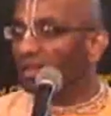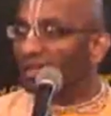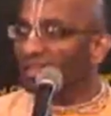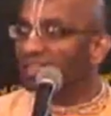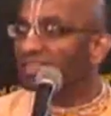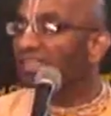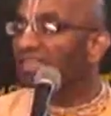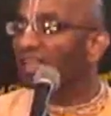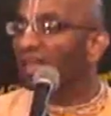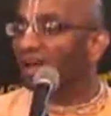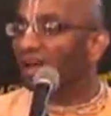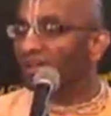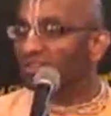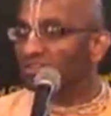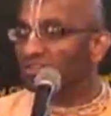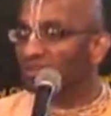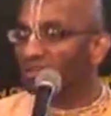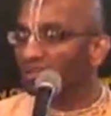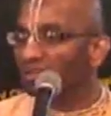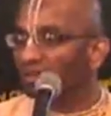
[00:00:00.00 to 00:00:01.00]
is
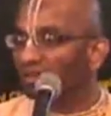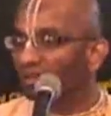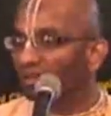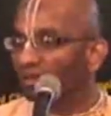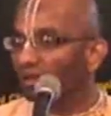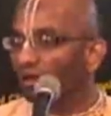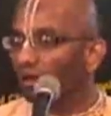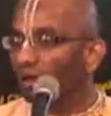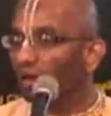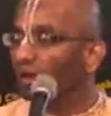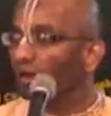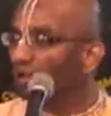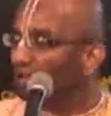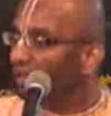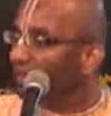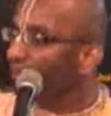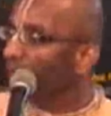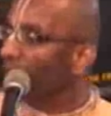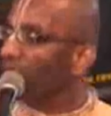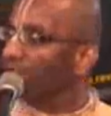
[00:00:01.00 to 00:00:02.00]
largely a
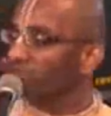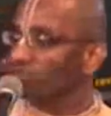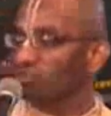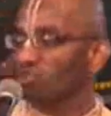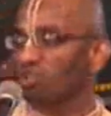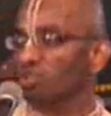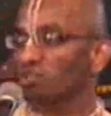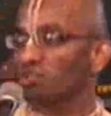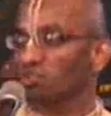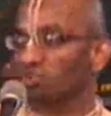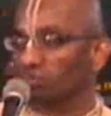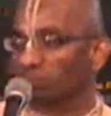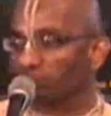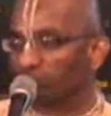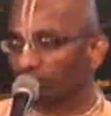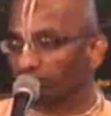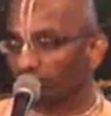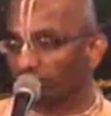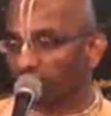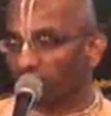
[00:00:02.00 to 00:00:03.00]
imagination.
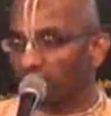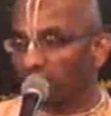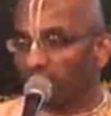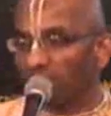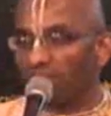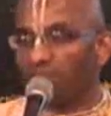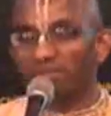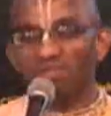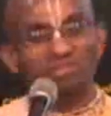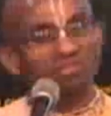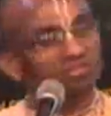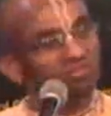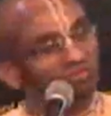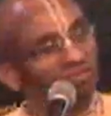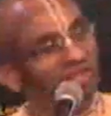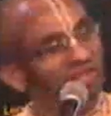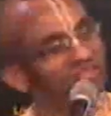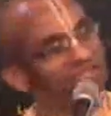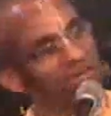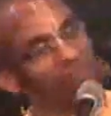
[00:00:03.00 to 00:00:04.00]
It may just feel